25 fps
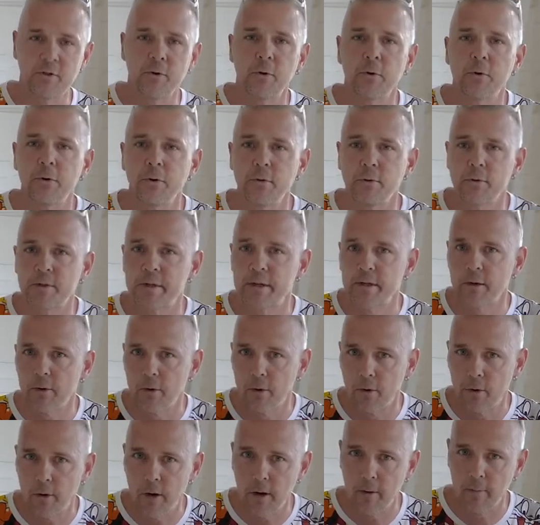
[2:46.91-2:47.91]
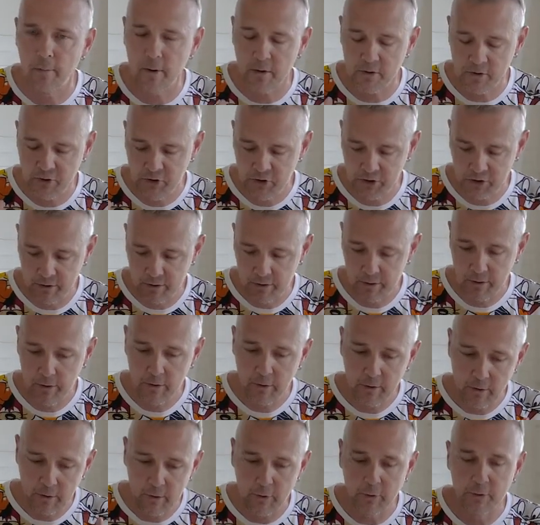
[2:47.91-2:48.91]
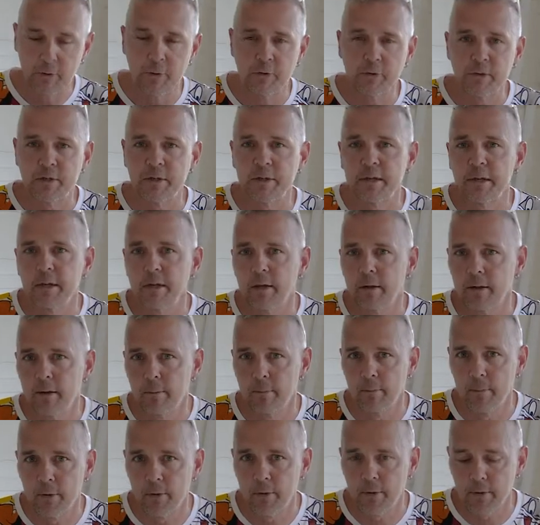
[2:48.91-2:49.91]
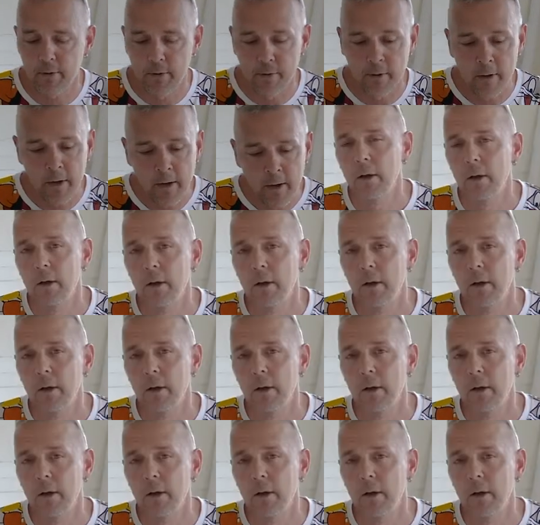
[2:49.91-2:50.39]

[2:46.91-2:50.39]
you're using or how much you're using the motor.